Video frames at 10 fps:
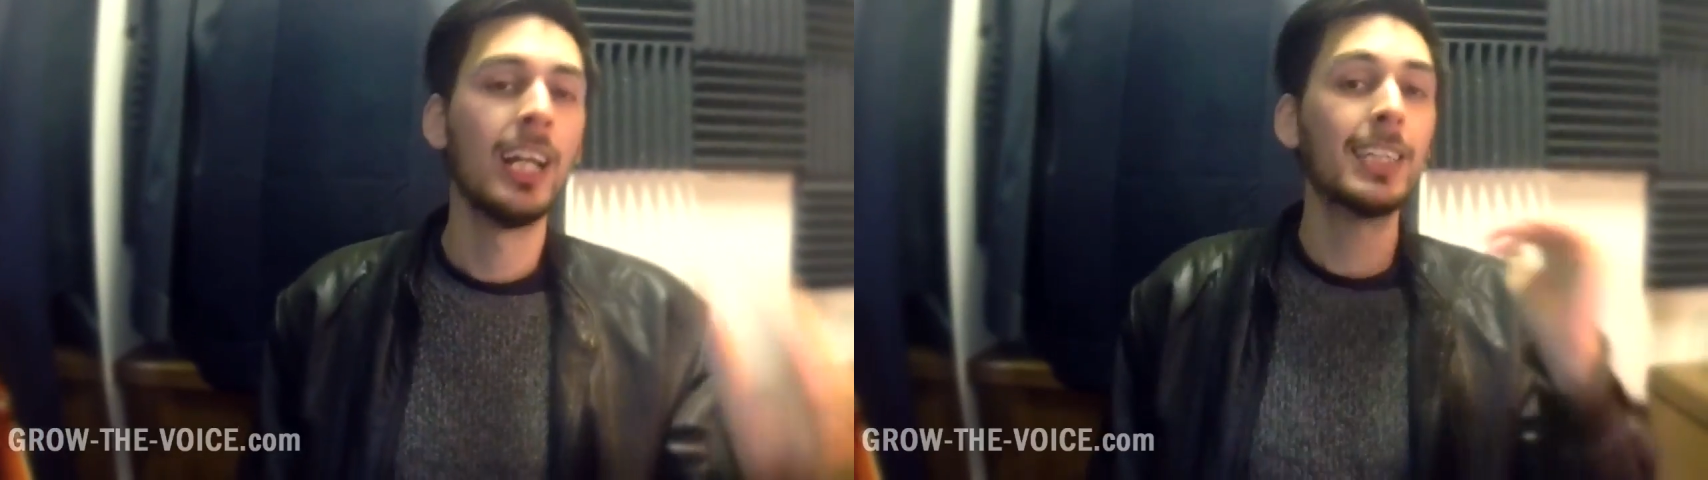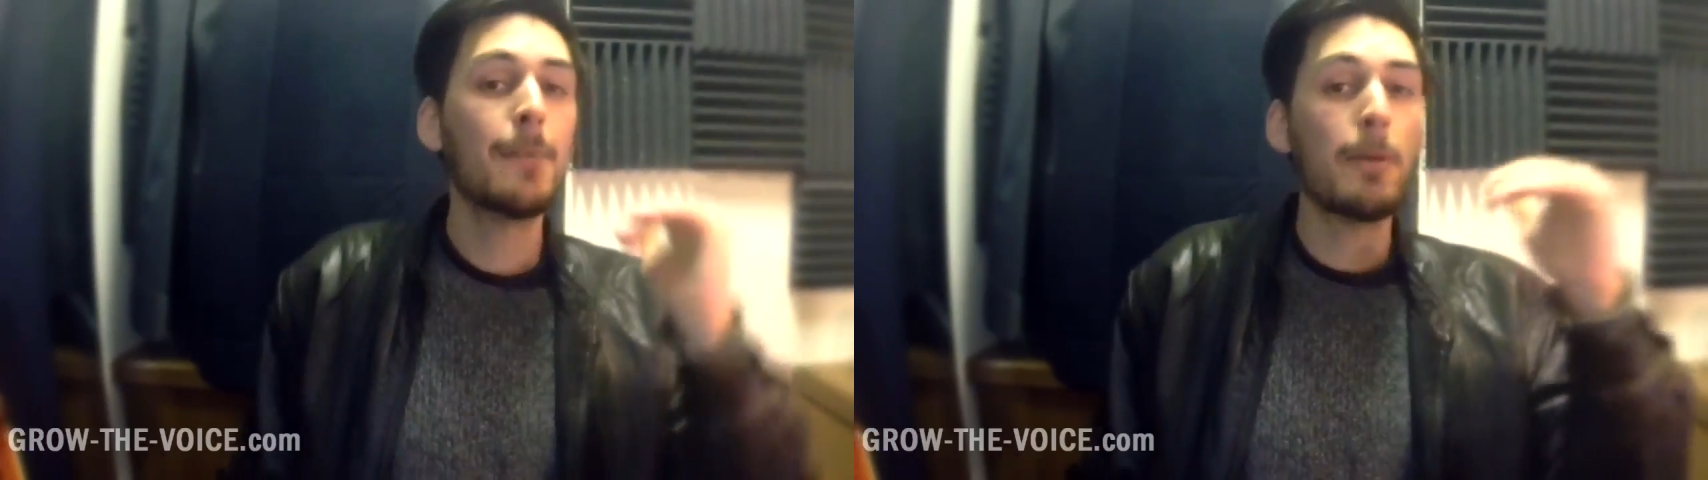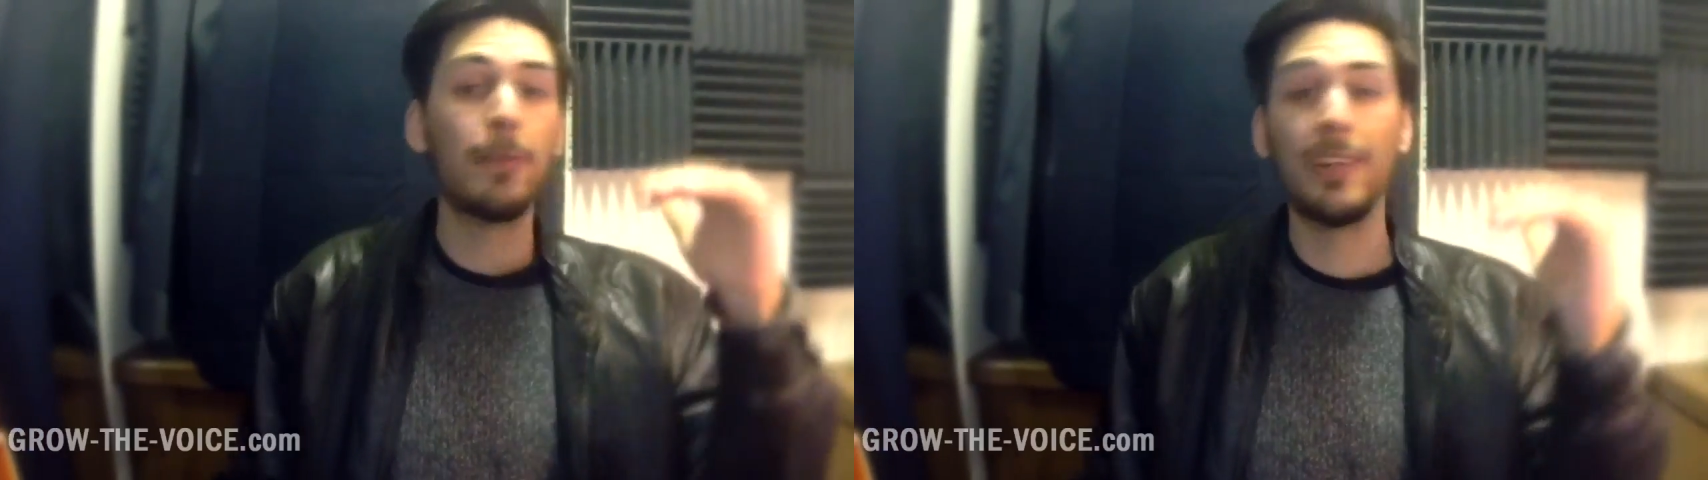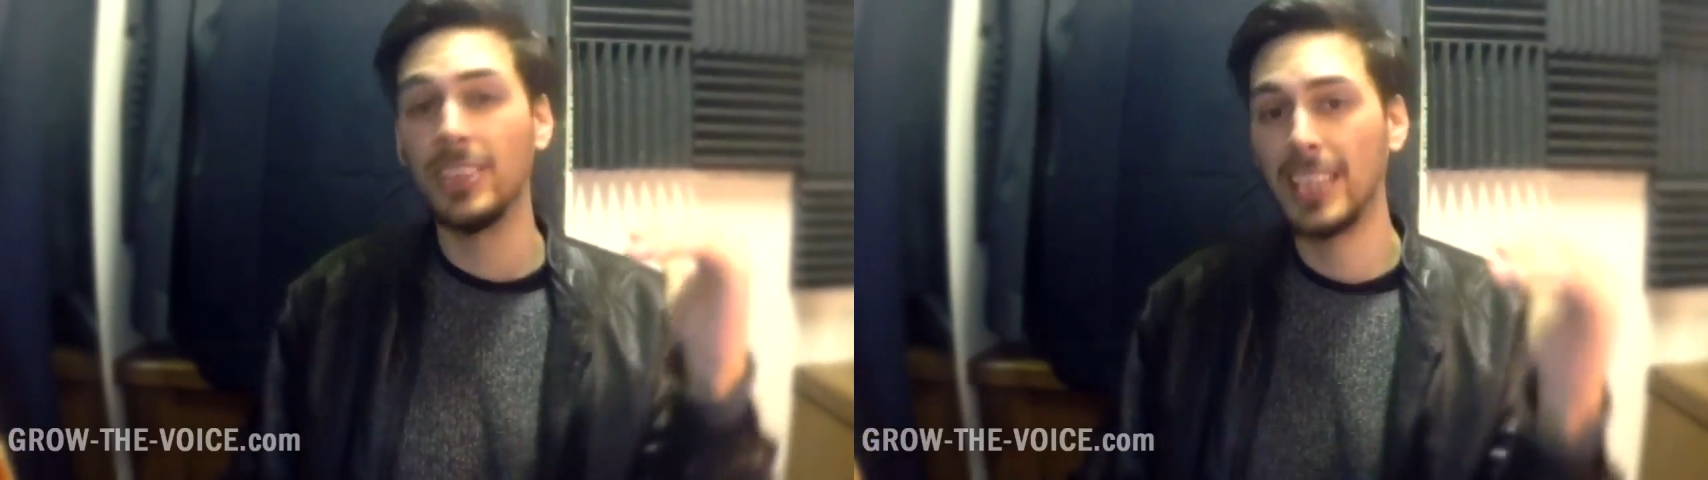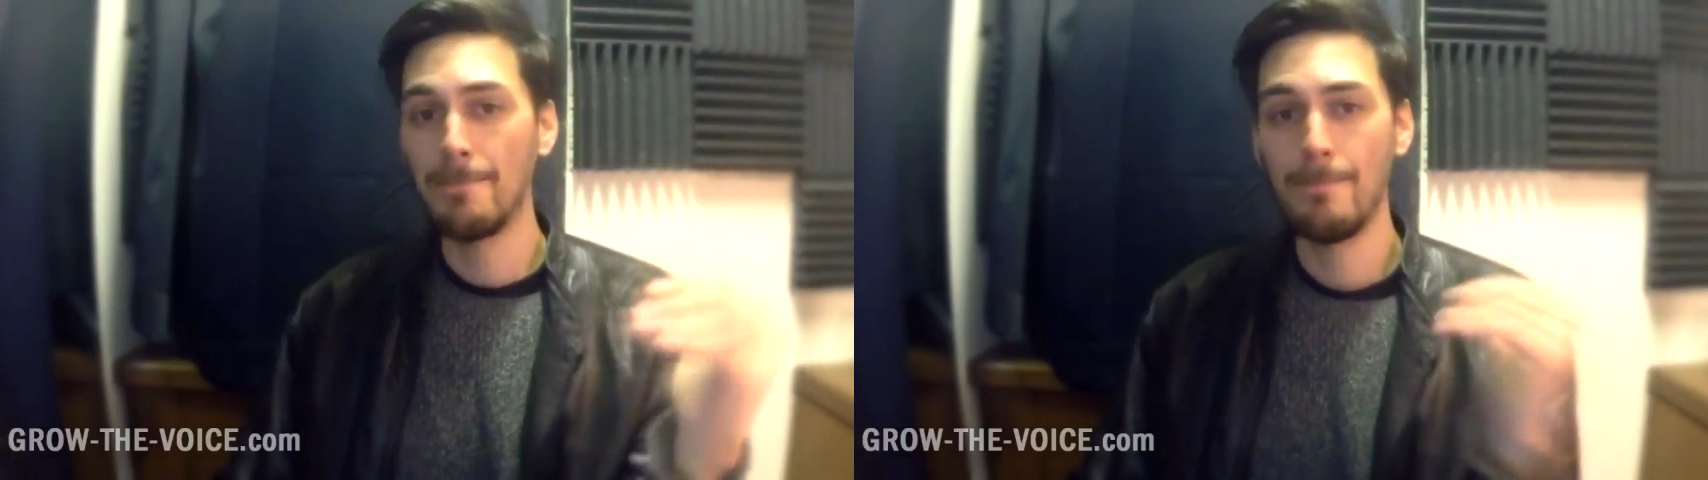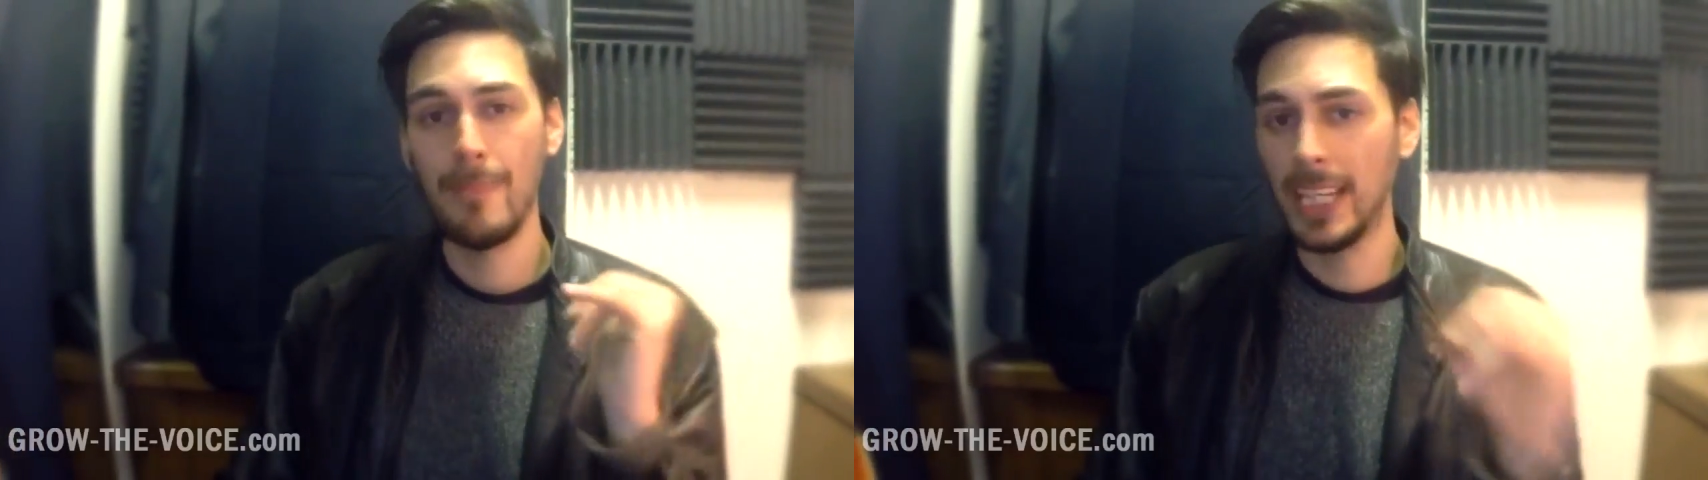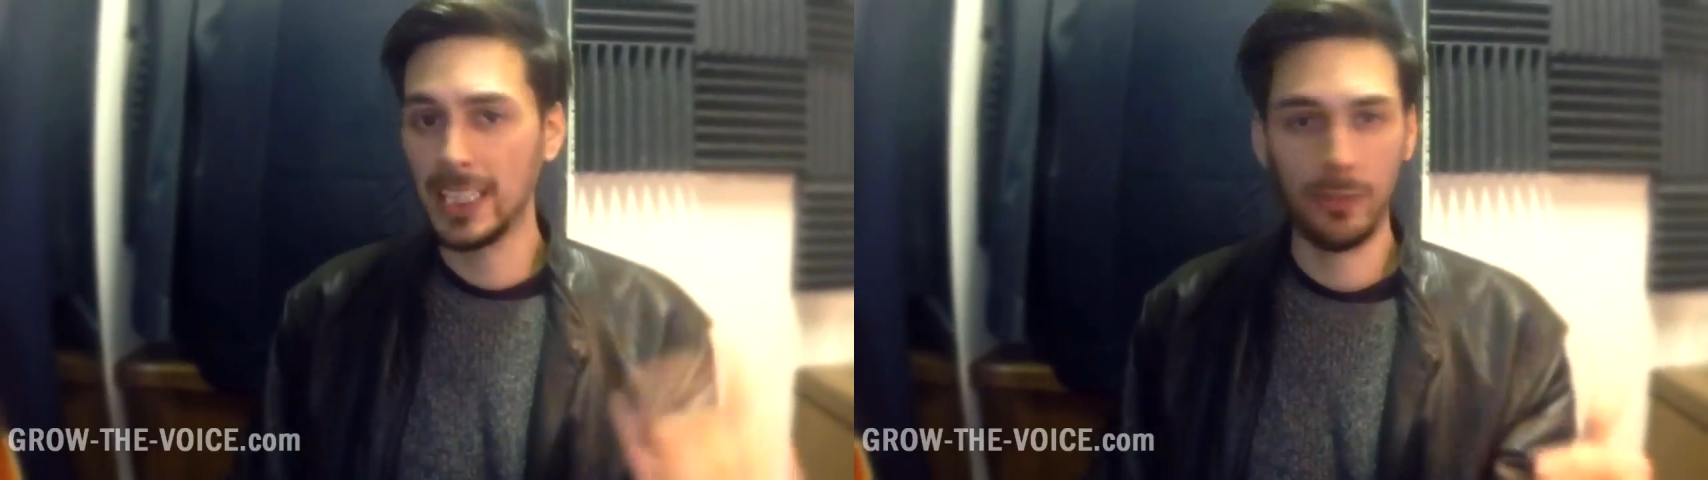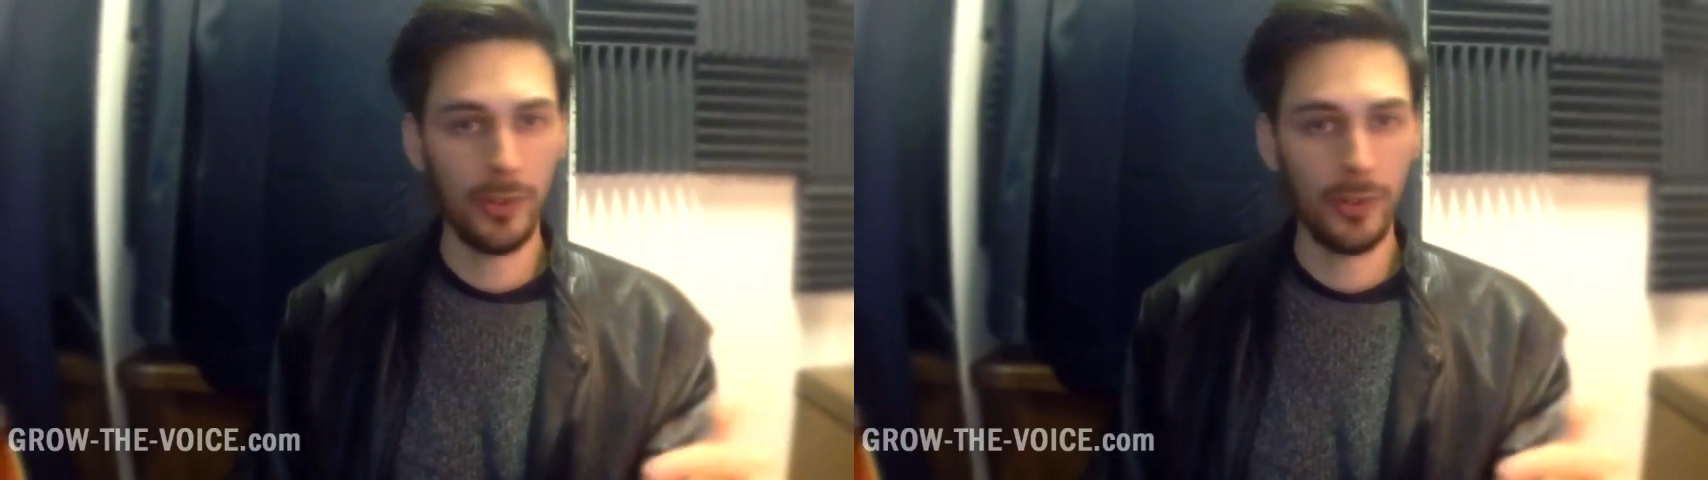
Some people even say mixed